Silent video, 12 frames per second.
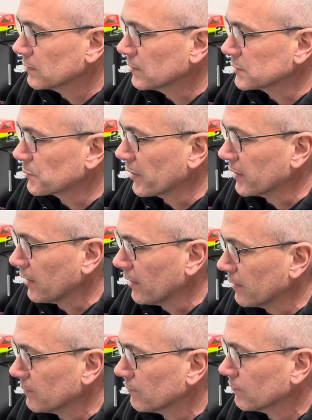a spray
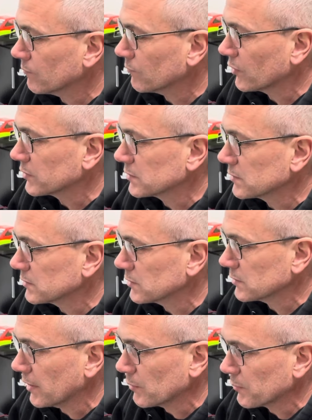can versus
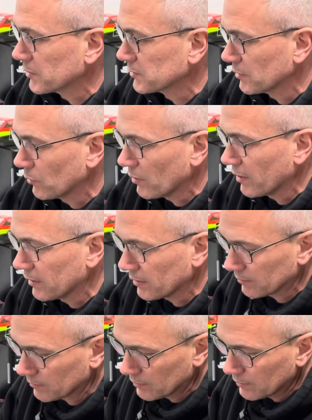just airbrushing the white
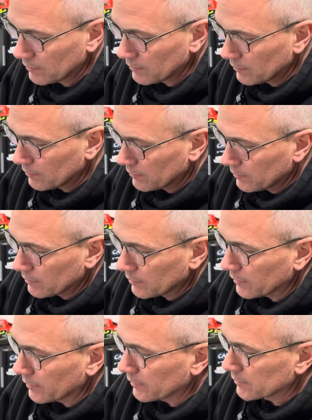in
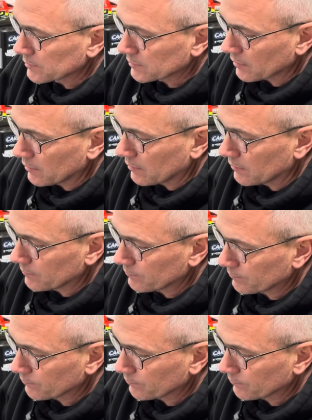is that